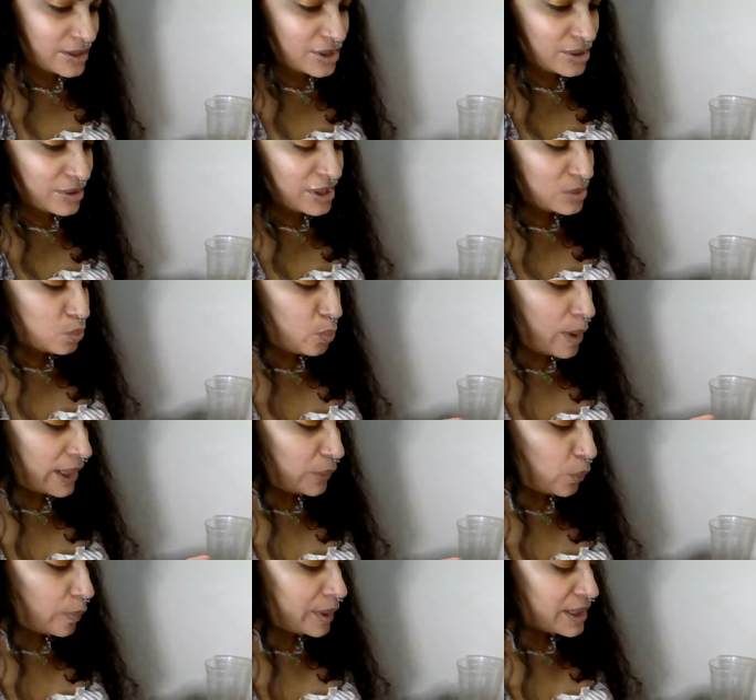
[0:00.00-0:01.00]
this
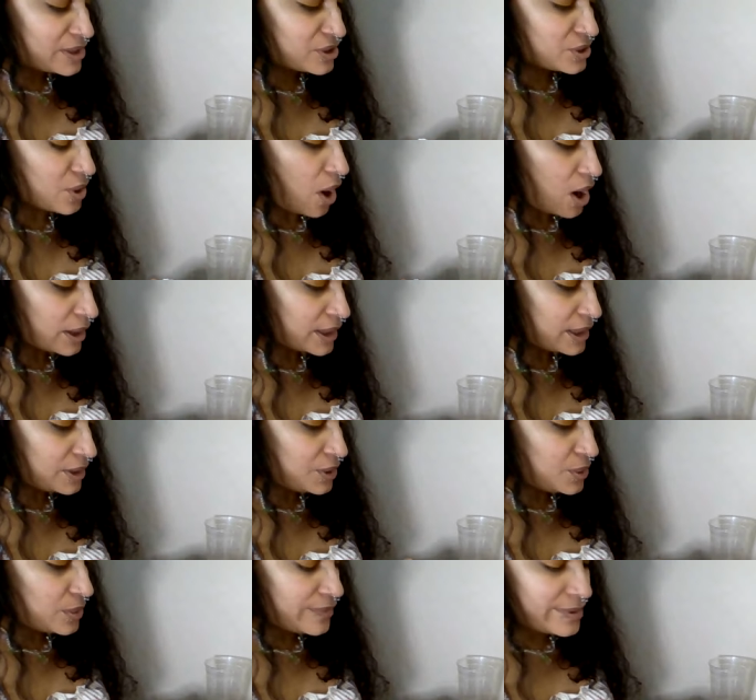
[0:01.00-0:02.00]
petty woman is stalking
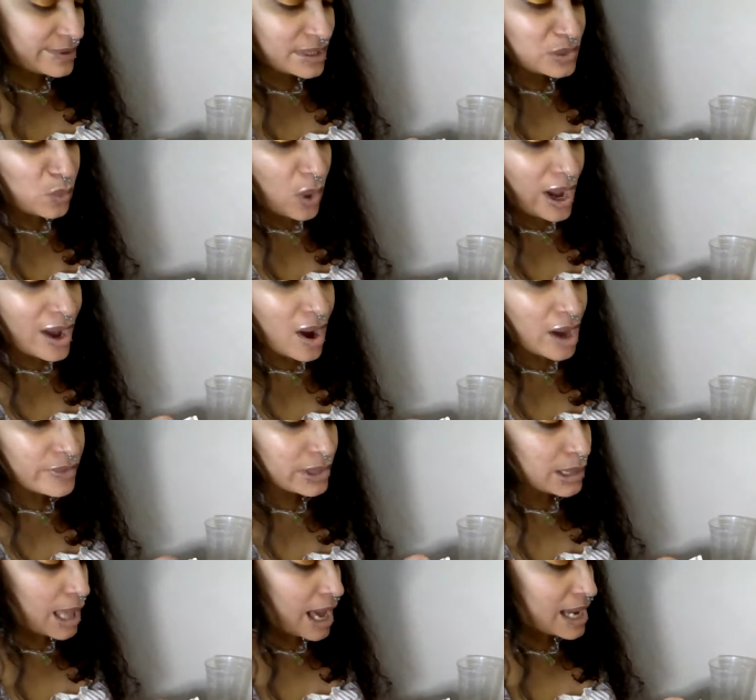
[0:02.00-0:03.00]
you, and this is why all
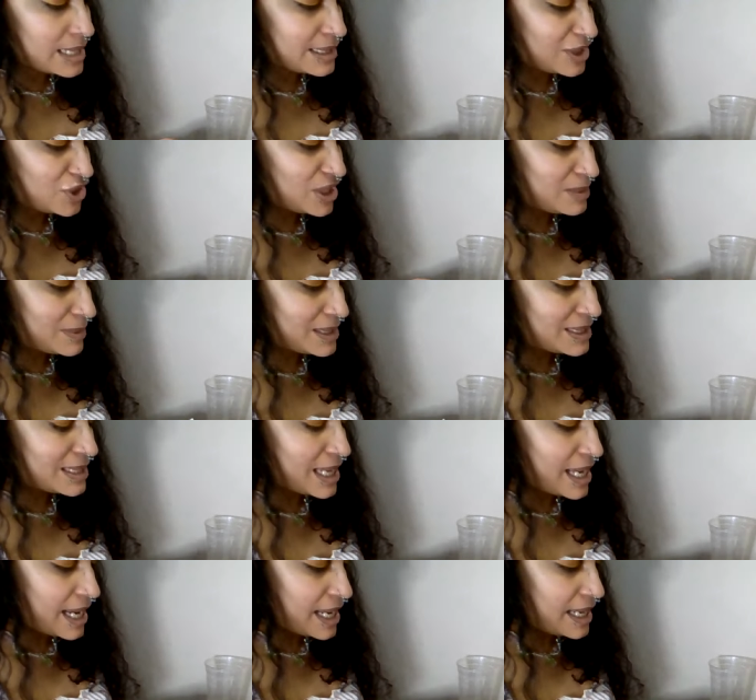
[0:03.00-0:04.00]
the lies that she's been
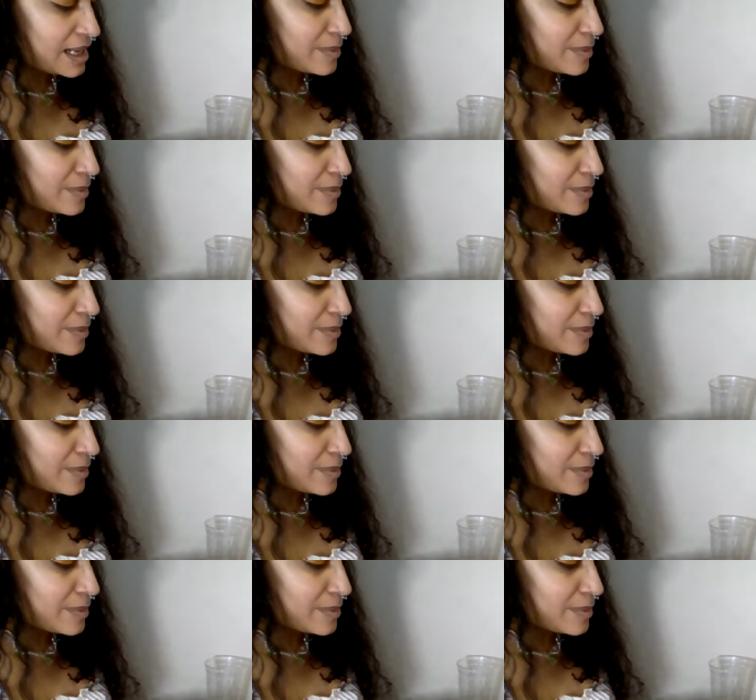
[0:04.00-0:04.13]
saying